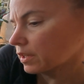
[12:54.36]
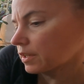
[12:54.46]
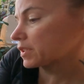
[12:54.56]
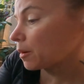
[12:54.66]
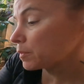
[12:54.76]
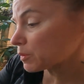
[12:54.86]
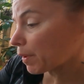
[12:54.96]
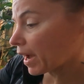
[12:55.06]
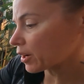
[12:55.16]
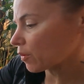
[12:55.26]
some
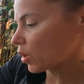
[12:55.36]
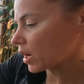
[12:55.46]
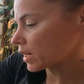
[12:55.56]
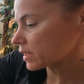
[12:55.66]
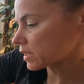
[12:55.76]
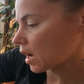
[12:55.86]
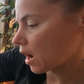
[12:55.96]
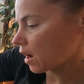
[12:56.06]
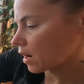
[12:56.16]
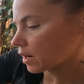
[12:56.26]
spiderworts
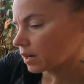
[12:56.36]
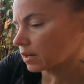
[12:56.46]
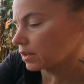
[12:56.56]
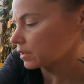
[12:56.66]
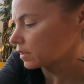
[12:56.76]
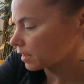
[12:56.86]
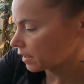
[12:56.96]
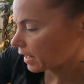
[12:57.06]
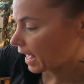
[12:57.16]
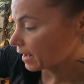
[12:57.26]
are
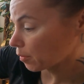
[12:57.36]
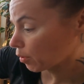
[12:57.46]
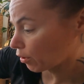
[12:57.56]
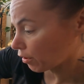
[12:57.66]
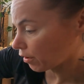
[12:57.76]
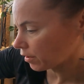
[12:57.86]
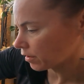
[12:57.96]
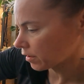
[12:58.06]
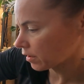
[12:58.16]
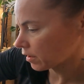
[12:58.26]

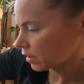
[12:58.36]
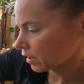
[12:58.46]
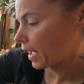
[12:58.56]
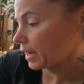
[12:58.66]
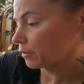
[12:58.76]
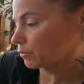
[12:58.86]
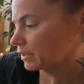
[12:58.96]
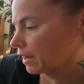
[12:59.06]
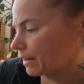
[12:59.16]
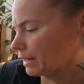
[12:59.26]
edible, I would
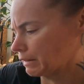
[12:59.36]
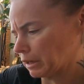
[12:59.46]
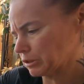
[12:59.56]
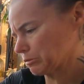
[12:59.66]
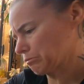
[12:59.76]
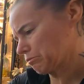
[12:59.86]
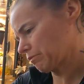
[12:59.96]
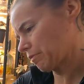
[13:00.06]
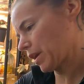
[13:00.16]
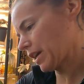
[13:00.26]
not eat these
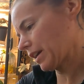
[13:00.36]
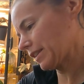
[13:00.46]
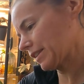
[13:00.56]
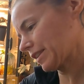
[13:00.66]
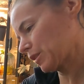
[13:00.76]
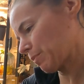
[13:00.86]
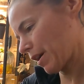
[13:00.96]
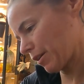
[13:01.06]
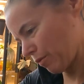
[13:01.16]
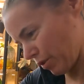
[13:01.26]
because
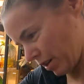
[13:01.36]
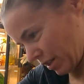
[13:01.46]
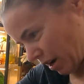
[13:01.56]
spiderworts